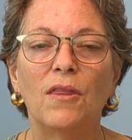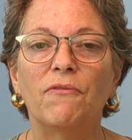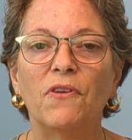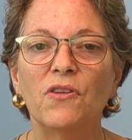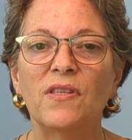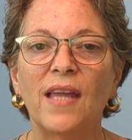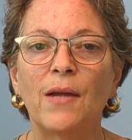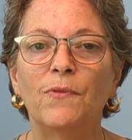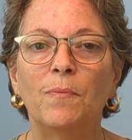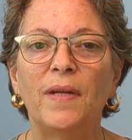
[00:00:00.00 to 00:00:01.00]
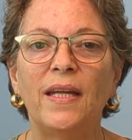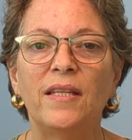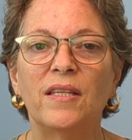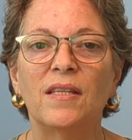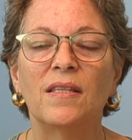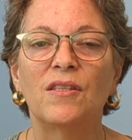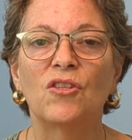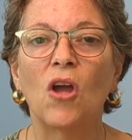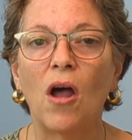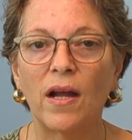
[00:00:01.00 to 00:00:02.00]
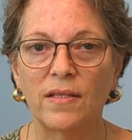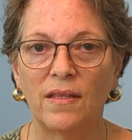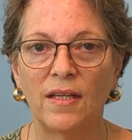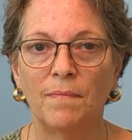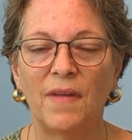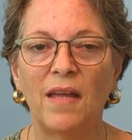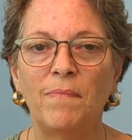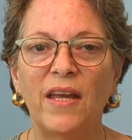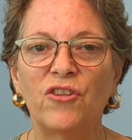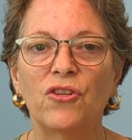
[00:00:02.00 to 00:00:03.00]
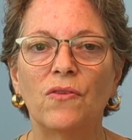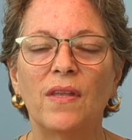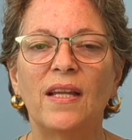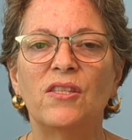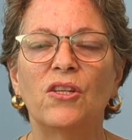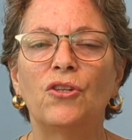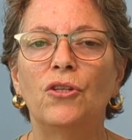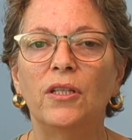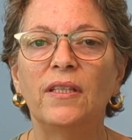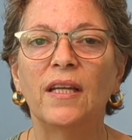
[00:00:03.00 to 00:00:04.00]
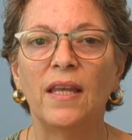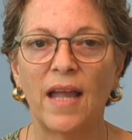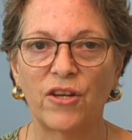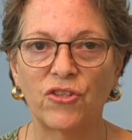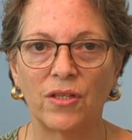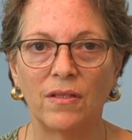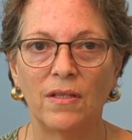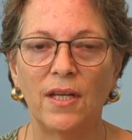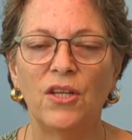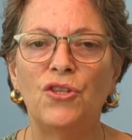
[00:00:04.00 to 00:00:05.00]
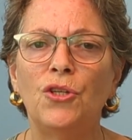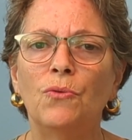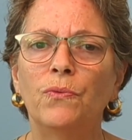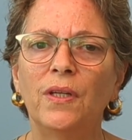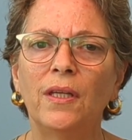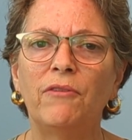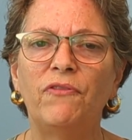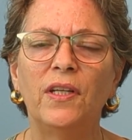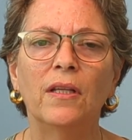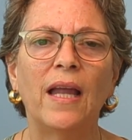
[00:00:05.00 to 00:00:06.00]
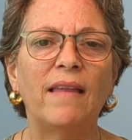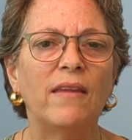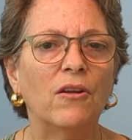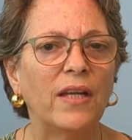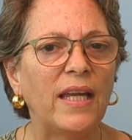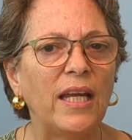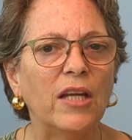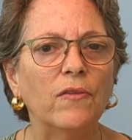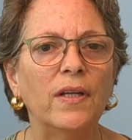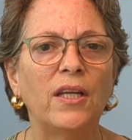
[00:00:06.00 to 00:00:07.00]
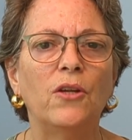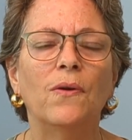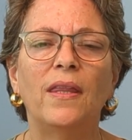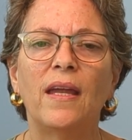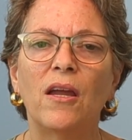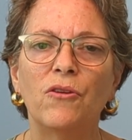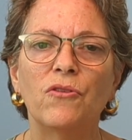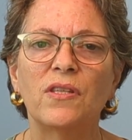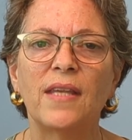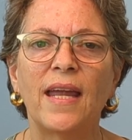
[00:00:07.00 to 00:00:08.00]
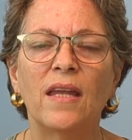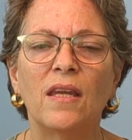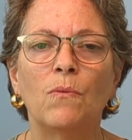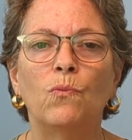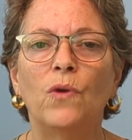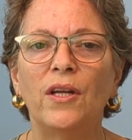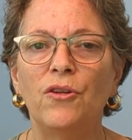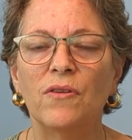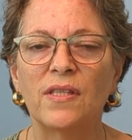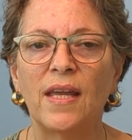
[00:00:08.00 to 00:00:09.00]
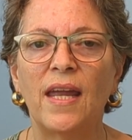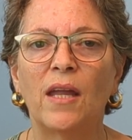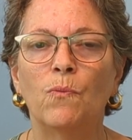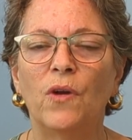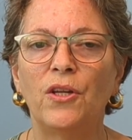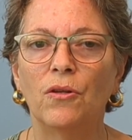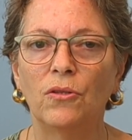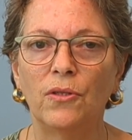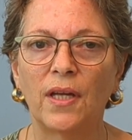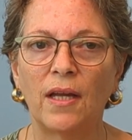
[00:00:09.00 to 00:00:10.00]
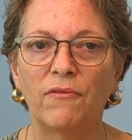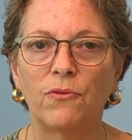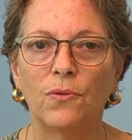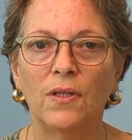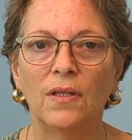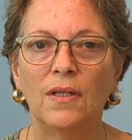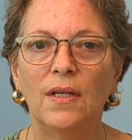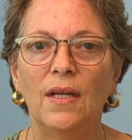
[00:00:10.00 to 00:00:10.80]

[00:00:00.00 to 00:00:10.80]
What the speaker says: The first thing will be to talk to them and make sure that it's a good connection. Do you really feel like they're hearing you and they understand on what you're saying and what you're looking for?